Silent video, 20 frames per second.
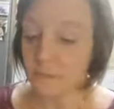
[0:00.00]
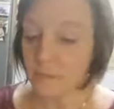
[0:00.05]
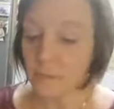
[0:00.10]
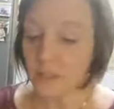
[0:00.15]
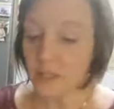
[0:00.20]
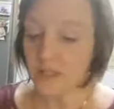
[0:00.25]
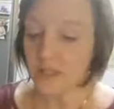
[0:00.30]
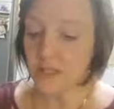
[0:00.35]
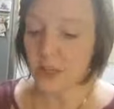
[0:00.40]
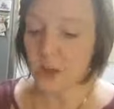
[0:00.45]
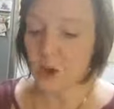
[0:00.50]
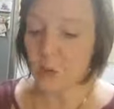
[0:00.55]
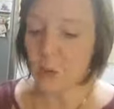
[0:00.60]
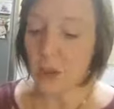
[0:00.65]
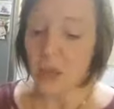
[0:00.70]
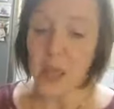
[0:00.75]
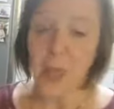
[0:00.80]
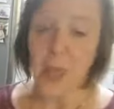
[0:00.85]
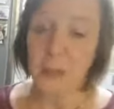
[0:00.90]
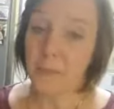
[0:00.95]
So,
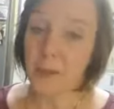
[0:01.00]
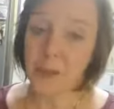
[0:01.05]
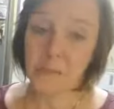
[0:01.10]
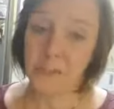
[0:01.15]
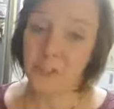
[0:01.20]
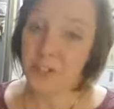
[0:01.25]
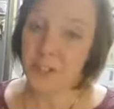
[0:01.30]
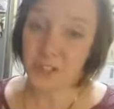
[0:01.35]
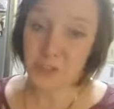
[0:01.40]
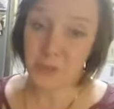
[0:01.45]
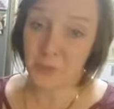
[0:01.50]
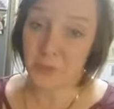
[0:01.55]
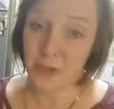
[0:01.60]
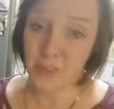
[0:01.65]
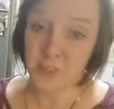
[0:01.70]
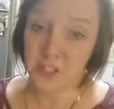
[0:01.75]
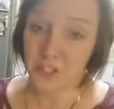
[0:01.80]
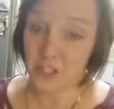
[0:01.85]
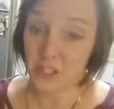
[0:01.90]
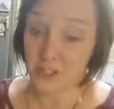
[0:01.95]
but if you just wanted
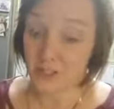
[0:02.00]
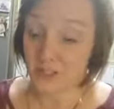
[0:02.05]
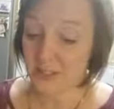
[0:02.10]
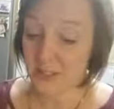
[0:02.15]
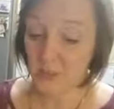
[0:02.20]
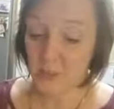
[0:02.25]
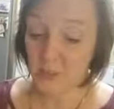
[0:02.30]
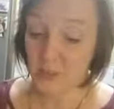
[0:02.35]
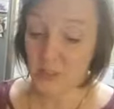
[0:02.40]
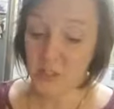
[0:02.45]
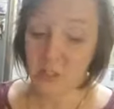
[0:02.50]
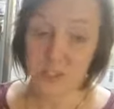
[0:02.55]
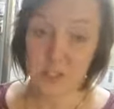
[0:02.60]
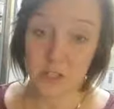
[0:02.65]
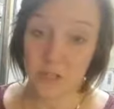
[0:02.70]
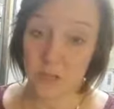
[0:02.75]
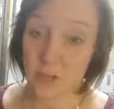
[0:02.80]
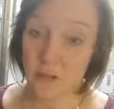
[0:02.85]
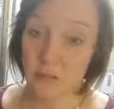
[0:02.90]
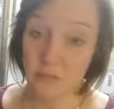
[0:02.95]
the chicken sandwich
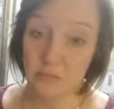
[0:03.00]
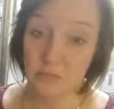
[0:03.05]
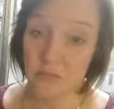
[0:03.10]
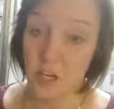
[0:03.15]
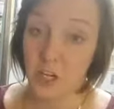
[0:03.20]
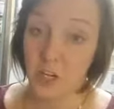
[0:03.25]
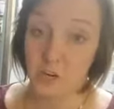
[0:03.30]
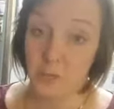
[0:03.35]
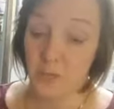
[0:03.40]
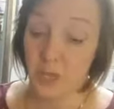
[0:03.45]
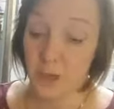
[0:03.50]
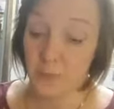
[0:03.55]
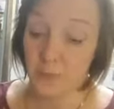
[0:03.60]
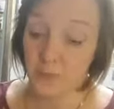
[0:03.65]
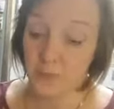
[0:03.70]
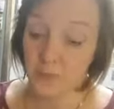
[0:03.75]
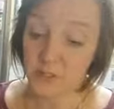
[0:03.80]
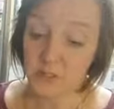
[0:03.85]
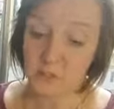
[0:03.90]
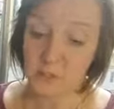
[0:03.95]
and, you know, top it
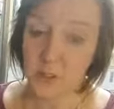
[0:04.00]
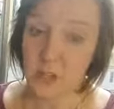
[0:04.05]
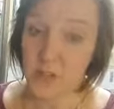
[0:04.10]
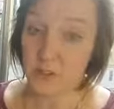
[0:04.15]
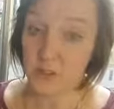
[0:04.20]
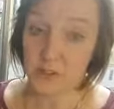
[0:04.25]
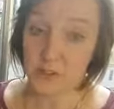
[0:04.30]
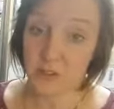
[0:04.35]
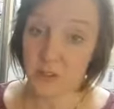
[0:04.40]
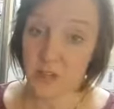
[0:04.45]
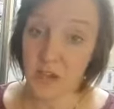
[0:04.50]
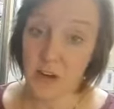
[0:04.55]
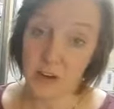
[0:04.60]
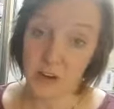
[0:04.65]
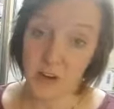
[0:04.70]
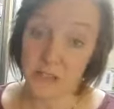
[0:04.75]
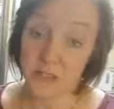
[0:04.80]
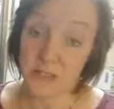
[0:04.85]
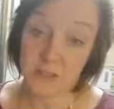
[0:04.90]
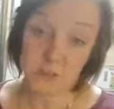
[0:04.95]
with some lettuce and
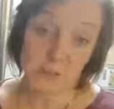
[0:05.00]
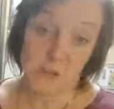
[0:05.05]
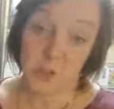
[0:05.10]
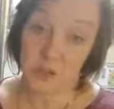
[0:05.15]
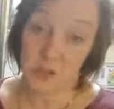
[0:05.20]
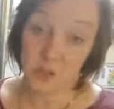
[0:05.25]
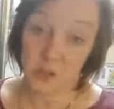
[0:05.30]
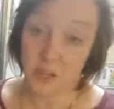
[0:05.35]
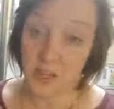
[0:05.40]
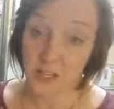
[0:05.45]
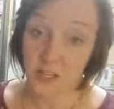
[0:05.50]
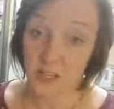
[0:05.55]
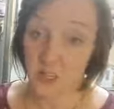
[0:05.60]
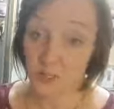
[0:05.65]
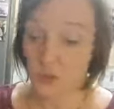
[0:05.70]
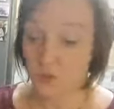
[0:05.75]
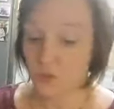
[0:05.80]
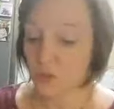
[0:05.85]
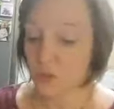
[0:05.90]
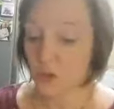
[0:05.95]
carrots, I mean, you could do that too.
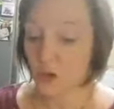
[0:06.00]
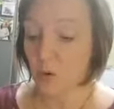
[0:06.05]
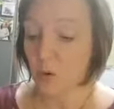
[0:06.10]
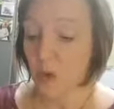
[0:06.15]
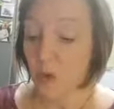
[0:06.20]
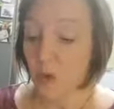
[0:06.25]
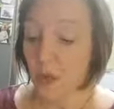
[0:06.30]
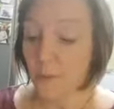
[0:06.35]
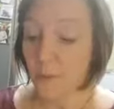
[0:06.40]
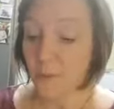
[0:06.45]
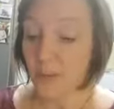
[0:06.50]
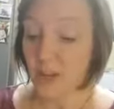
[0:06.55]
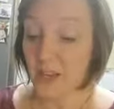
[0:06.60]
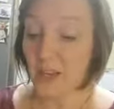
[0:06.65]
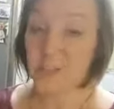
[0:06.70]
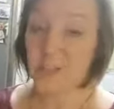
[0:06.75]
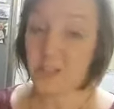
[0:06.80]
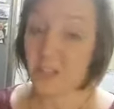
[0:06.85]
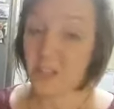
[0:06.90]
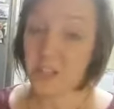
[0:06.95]
So,
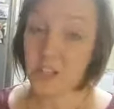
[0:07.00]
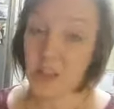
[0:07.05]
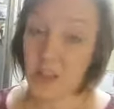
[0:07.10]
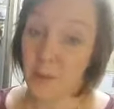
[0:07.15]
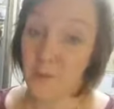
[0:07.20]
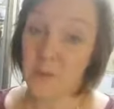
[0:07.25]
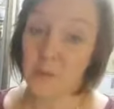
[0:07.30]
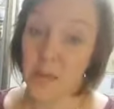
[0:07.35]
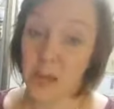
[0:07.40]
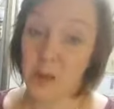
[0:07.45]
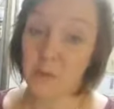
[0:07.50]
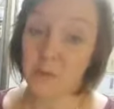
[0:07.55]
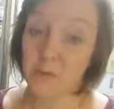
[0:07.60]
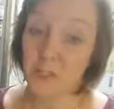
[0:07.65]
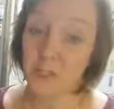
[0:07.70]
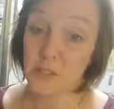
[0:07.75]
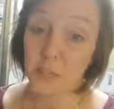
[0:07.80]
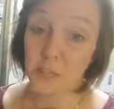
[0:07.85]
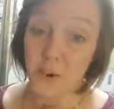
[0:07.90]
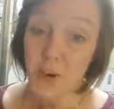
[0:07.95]
because, I was
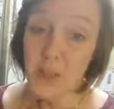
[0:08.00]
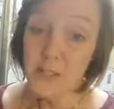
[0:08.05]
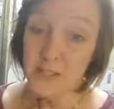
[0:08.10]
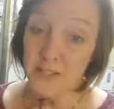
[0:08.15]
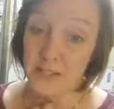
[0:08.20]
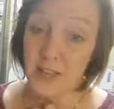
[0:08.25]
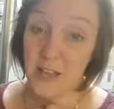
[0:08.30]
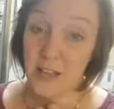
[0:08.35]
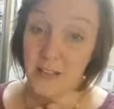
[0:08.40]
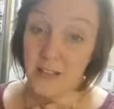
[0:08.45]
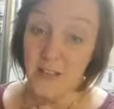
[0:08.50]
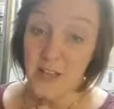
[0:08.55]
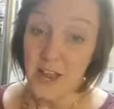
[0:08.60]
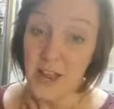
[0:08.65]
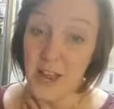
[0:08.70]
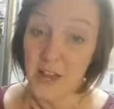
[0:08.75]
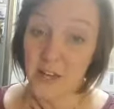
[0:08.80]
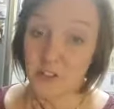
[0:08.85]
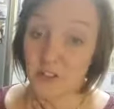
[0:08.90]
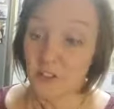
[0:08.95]
surprised that
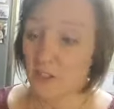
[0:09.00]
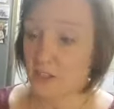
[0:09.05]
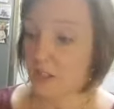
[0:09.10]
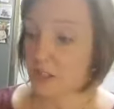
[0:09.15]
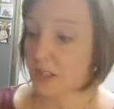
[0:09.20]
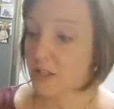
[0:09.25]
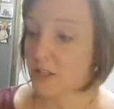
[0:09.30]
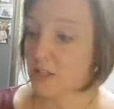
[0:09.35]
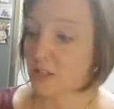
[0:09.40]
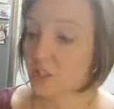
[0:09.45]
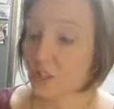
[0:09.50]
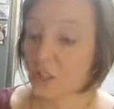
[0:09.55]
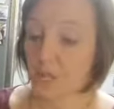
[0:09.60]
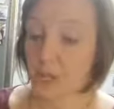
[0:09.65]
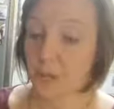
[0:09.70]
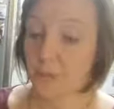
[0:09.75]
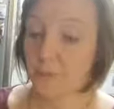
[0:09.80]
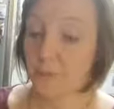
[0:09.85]
I actually liked the chicken.